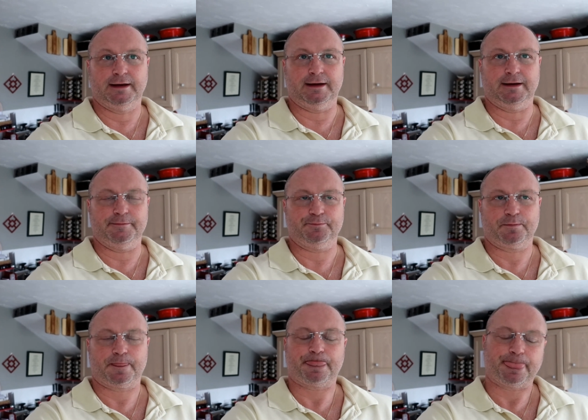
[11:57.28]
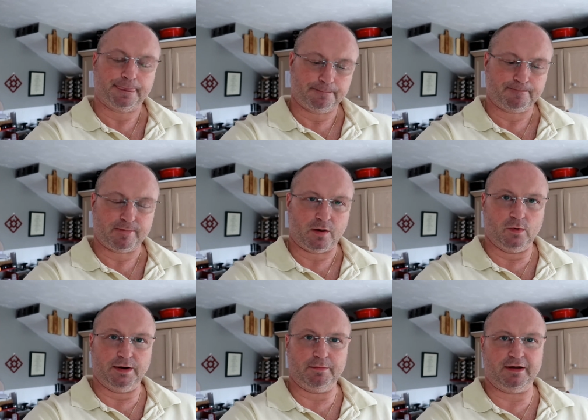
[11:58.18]
Um,
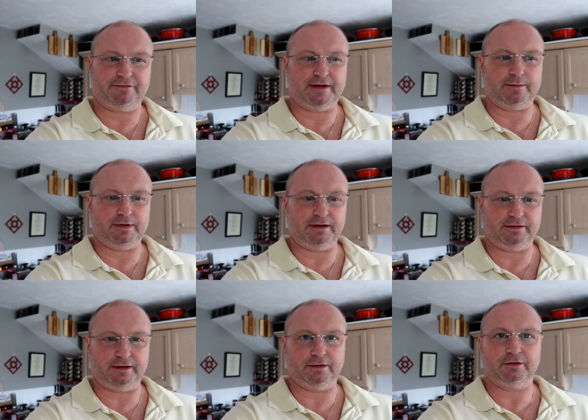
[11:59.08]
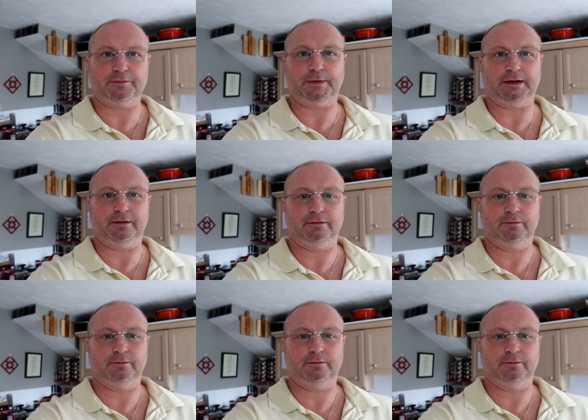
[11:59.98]
one of my family is in hospital